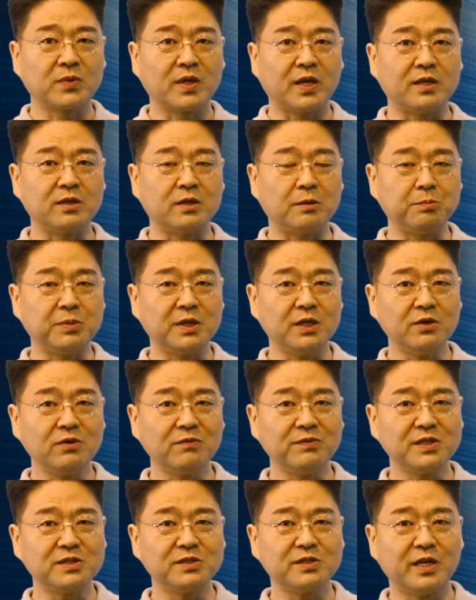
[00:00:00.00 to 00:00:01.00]
and the
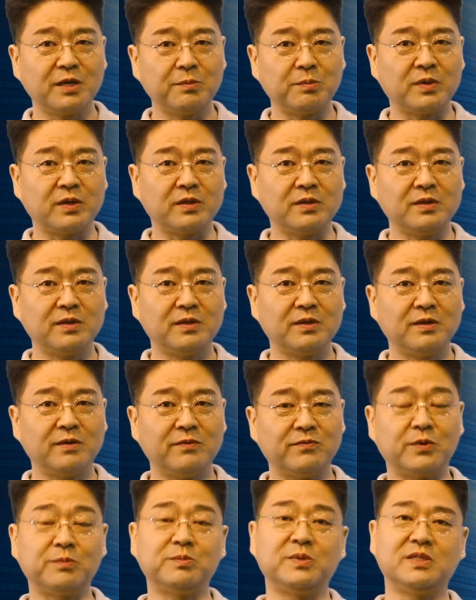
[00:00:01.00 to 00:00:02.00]
POV statement
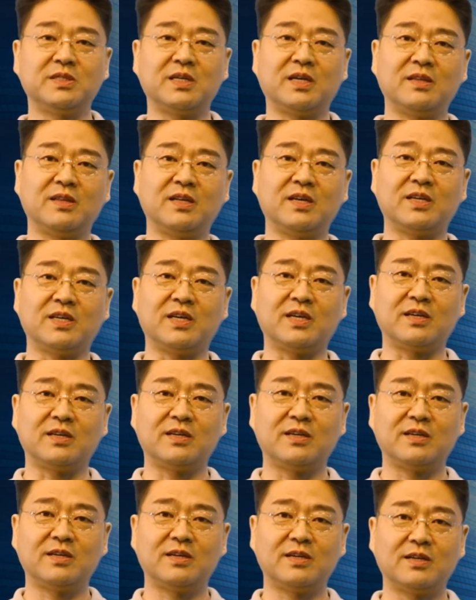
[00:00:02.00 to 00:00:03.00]
from design thinking.
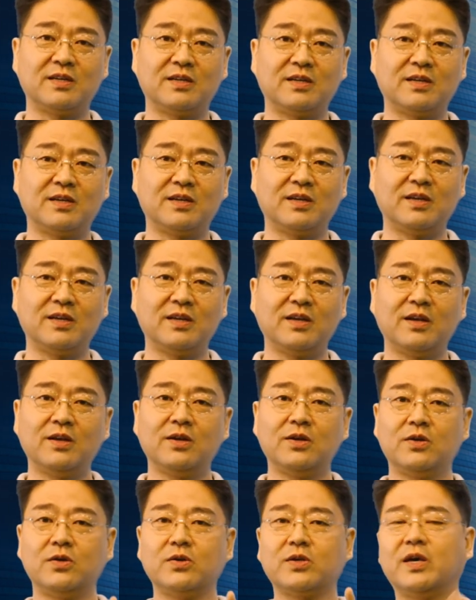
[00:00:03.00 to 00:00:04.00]

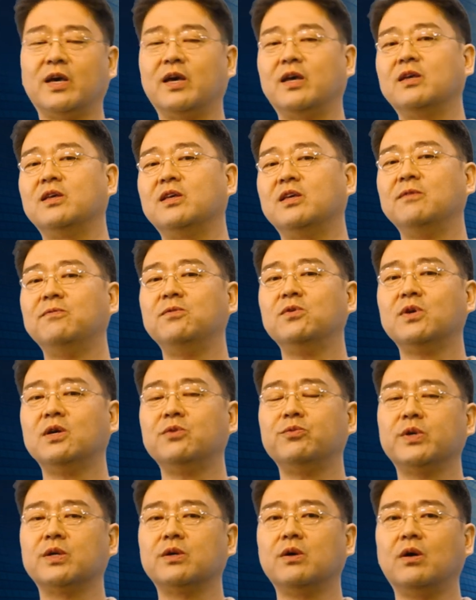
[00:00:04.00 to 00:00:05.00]
Okay, if you
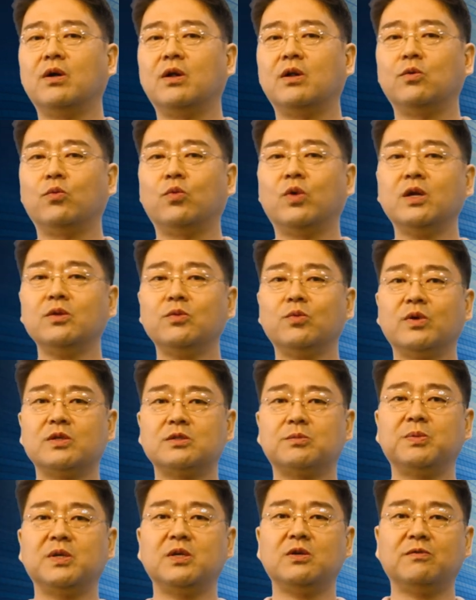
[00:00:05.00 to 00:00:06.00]
can recall, what
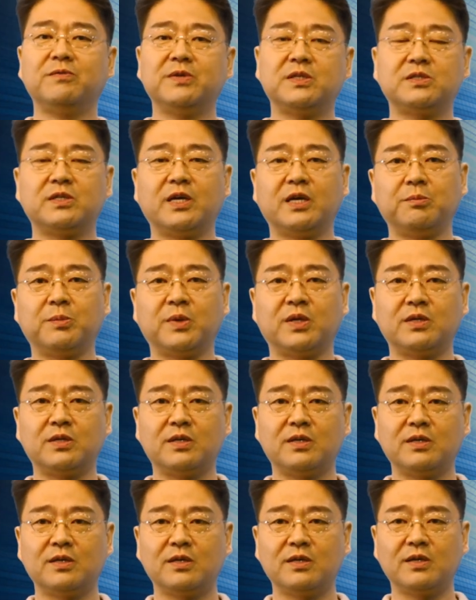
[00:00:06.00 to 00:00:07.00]
was POV statement?
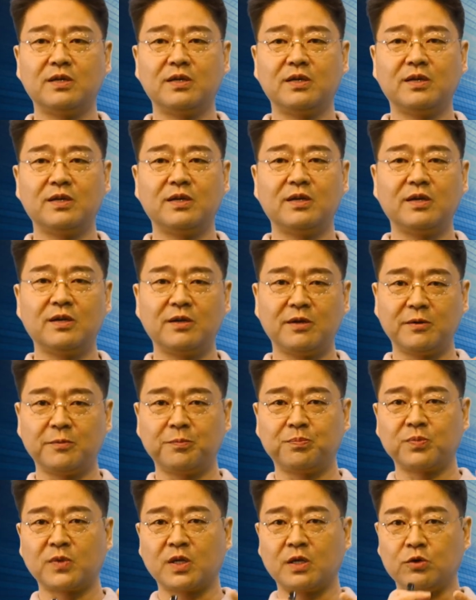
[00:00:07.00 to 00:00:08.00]

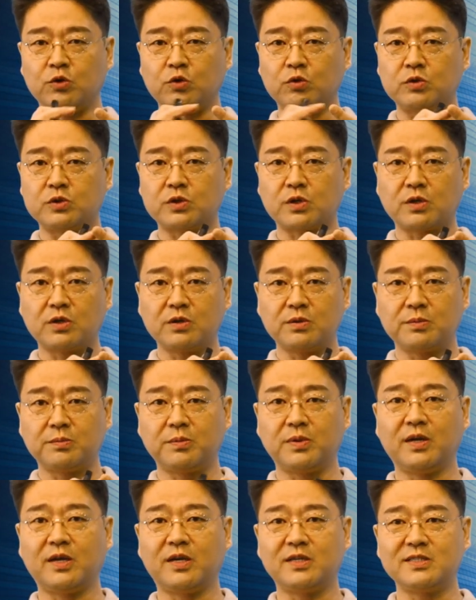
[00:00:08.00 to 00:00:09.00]
User
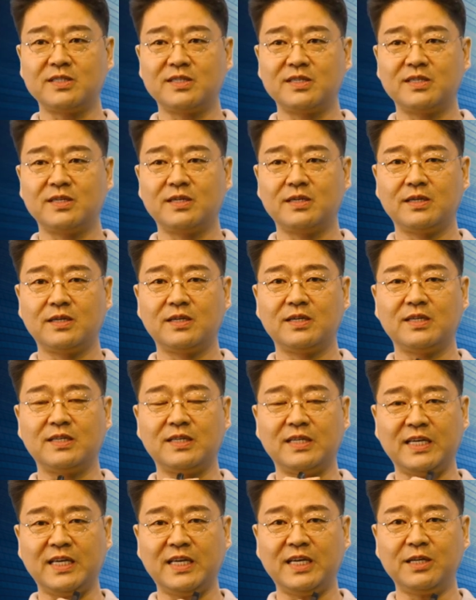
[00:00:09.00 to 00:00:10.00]
plus
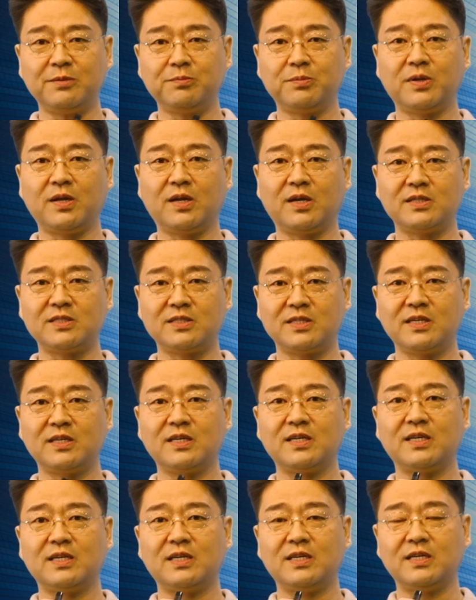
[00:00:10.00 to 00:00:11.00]
need plus
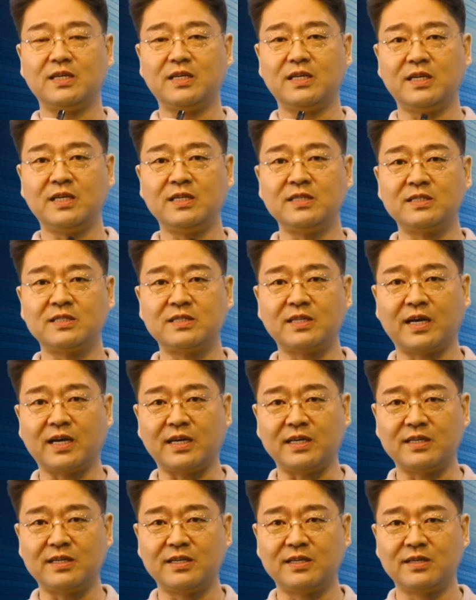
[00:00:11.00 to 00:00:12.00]

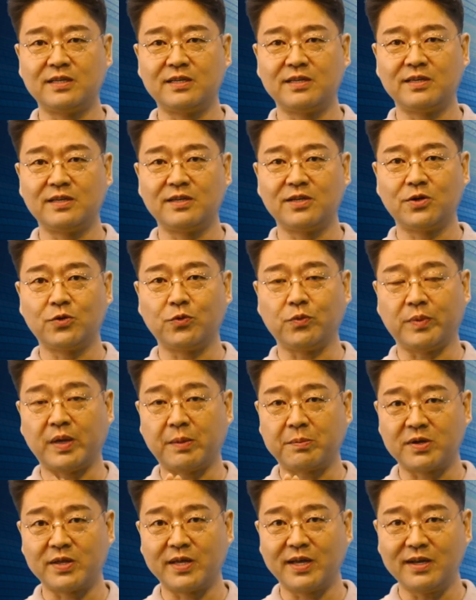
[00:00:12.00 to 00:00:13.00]
insight.
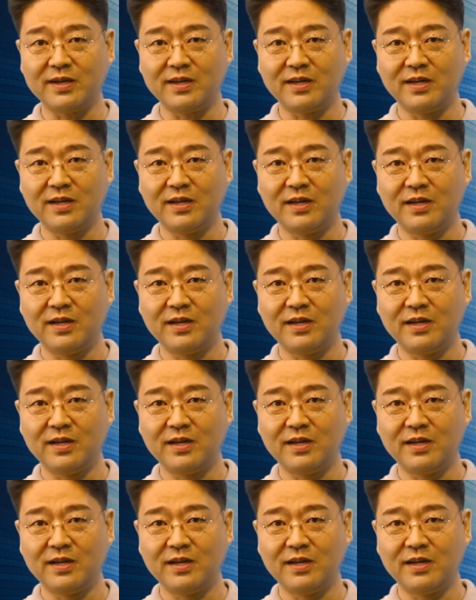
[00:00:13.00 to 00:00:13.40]
Remember that?